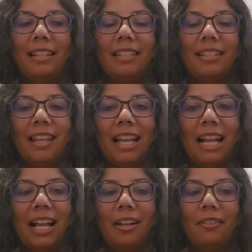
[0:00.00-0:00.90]
Today I
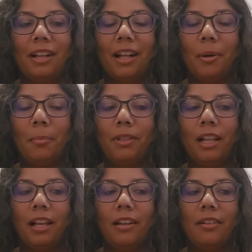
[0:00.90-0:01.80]
have a
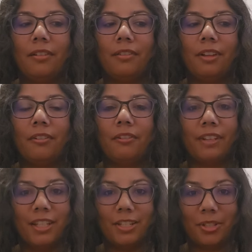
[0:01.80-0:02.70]
couple of
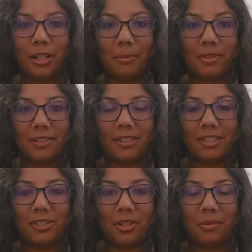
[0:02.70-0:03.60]
finished objects
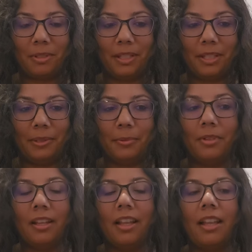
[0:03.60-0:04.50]
to share with
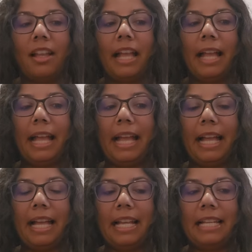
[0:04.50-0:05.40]
you
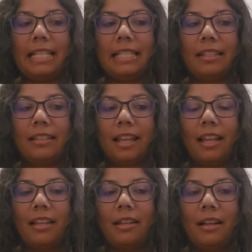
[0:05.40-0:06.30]
and
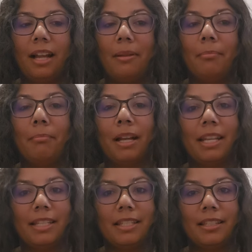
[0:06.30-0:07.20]
then I
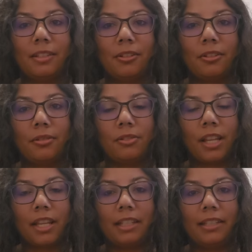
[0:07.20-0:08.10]
might
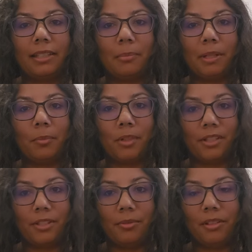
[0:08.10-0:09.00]
crochet a little bit
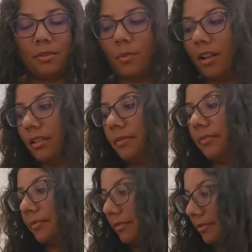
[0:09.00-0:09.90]
with you as well.
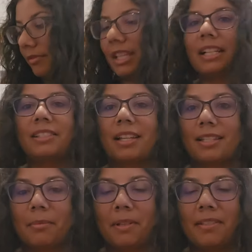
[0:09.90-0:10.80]
That's
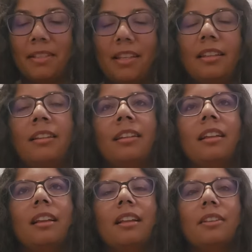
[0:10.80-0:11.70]
yet to be seen.
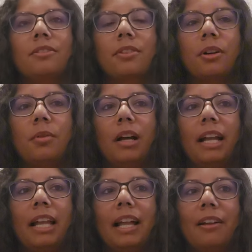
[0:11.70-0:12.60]
So
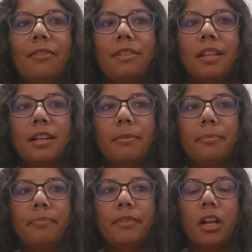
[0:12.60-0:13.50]
I have
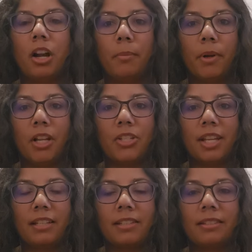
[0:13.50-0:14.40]
some car
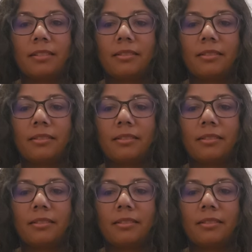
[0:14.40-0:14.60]
projects.